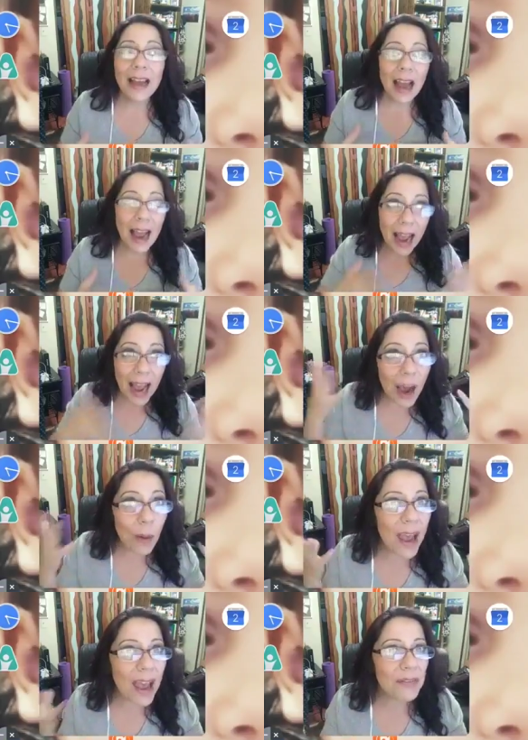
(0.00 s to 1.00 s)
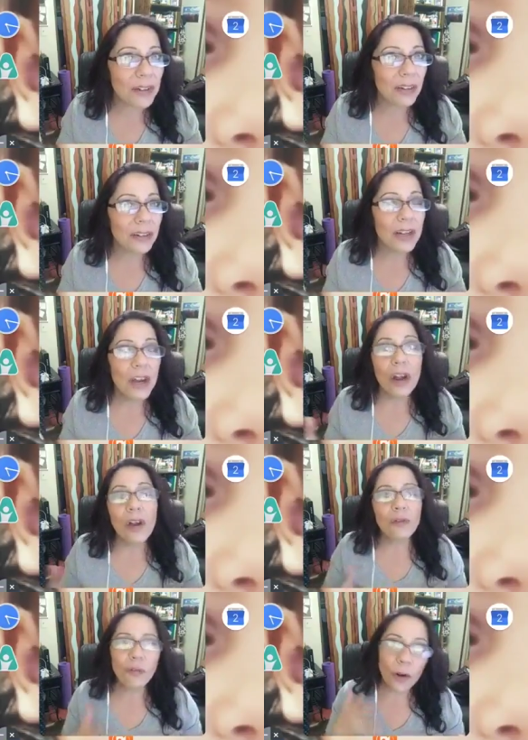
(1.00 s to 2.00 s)
However,
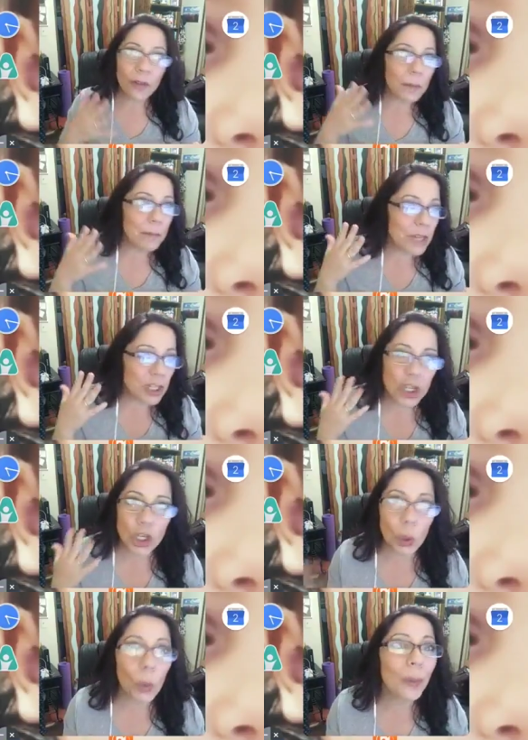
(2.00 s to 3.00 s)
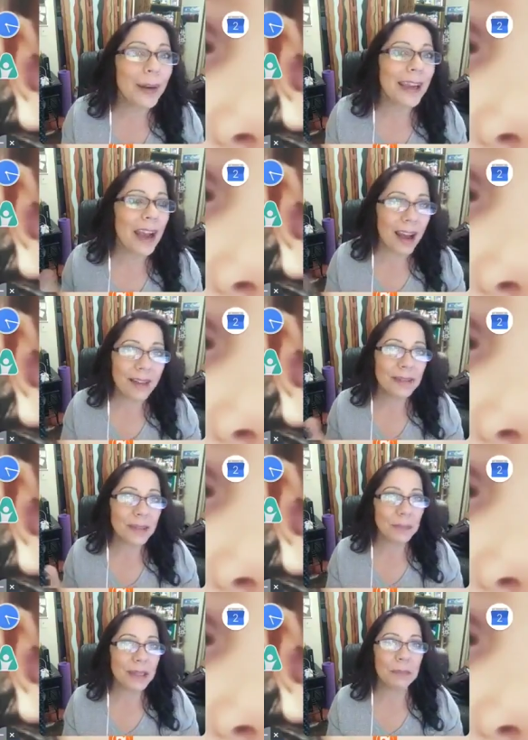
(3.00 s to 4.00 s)
for the majority of
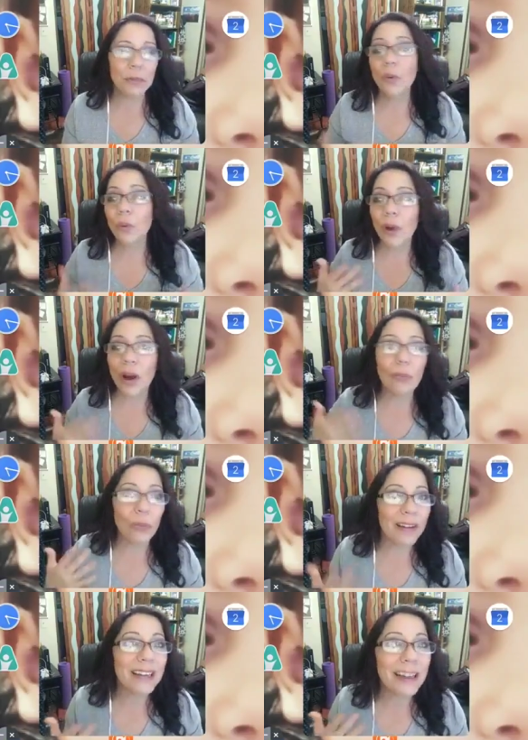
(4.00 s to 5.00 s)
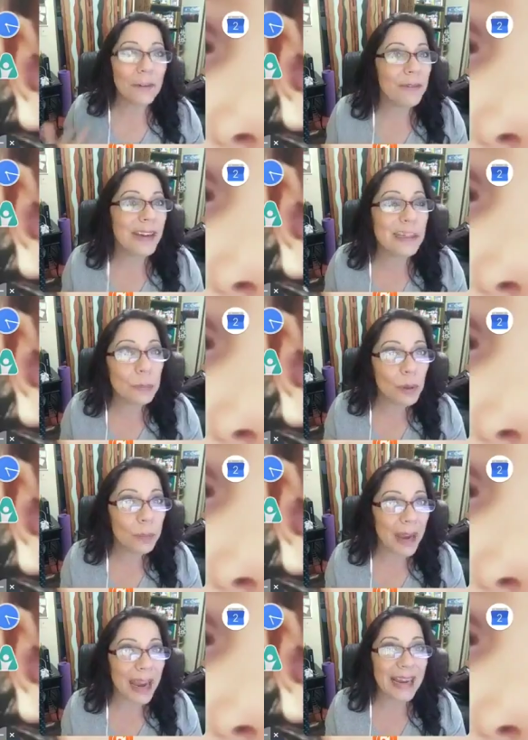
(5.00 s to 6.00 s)
the people who are running a
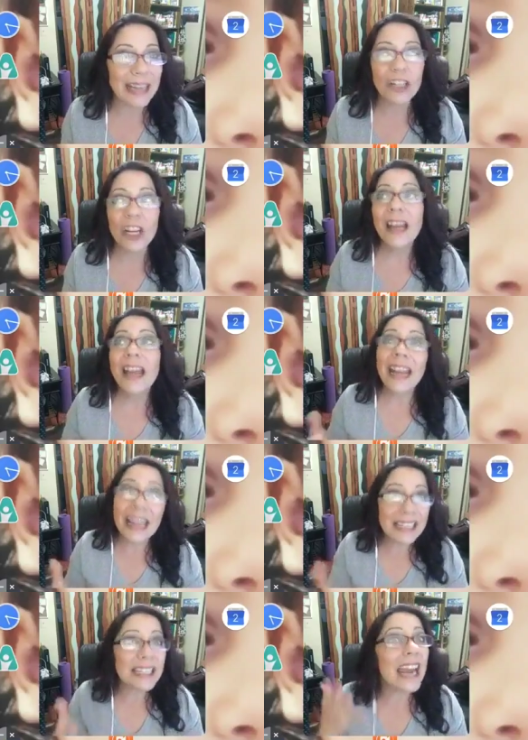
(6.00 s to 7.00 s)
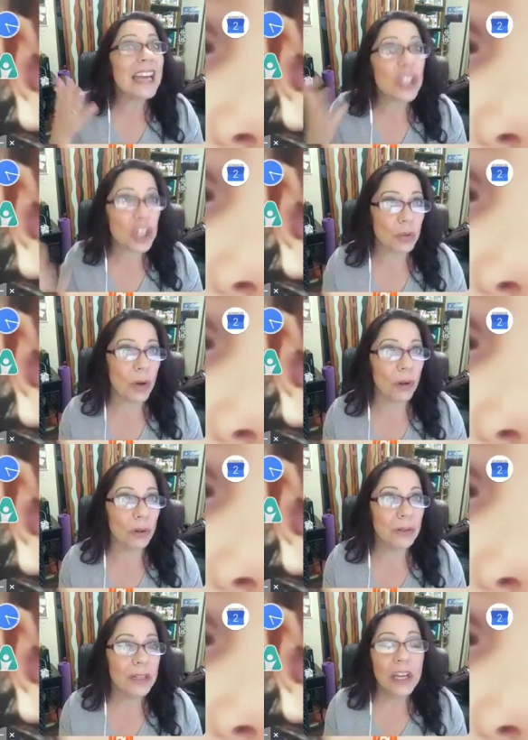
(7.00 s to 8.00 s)
Facebook page, it's a
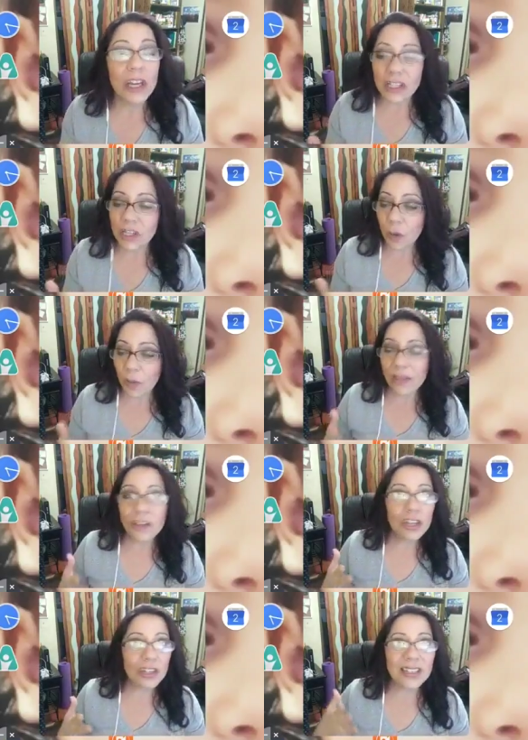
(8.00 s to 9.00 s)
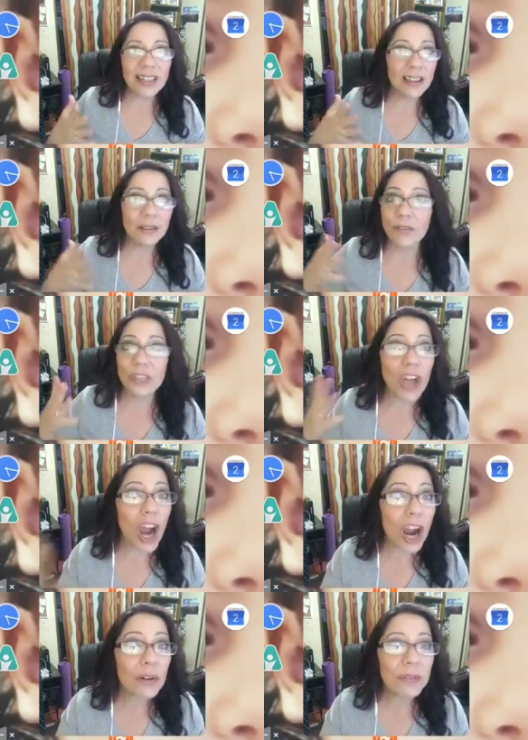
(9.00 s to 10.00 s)
struggle. So whether you're selling
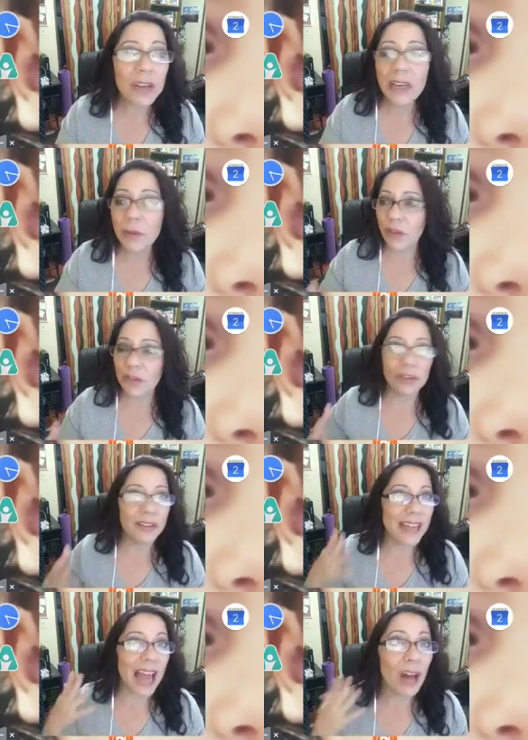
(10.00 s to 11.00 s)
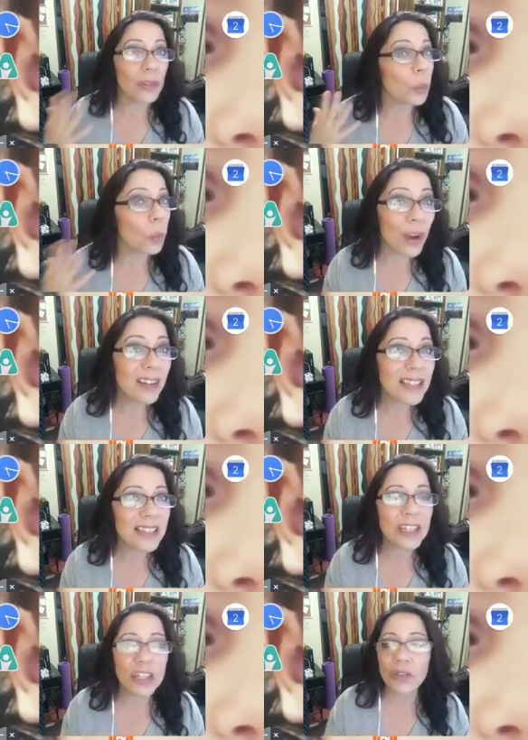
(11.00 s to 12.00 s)
photography, whether you're in the health and wellness
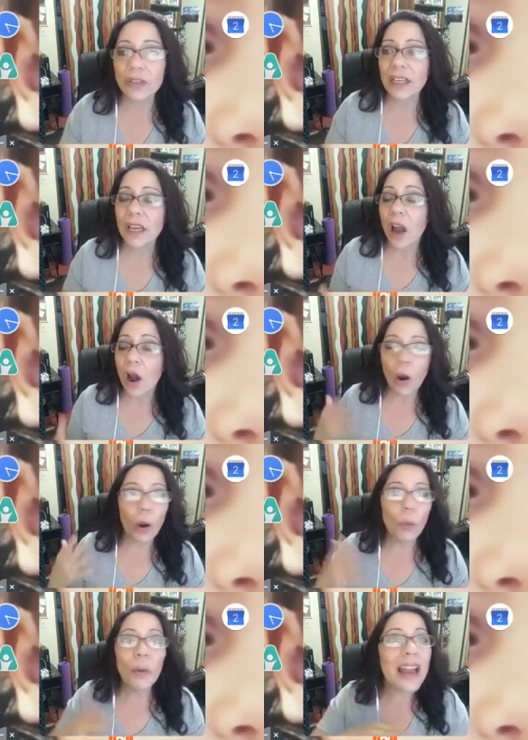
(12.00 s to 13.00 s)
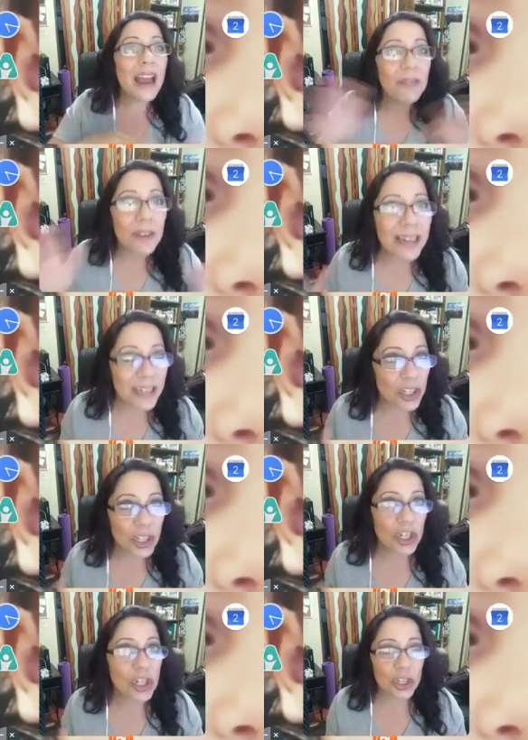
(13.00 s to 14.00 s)
industry, or whatever it is
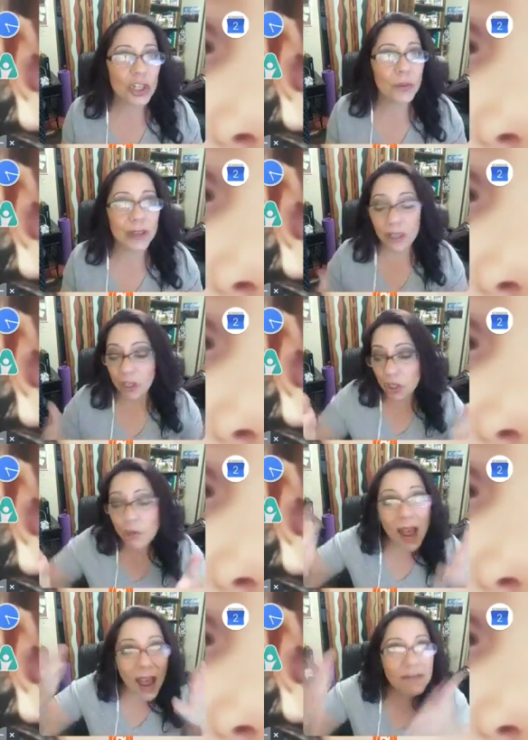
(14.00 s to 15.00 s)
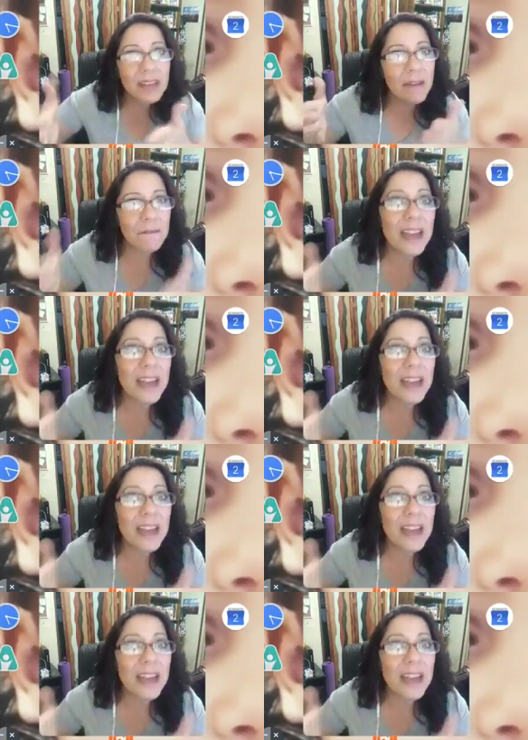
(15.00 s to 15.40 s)
that you're doing and you have that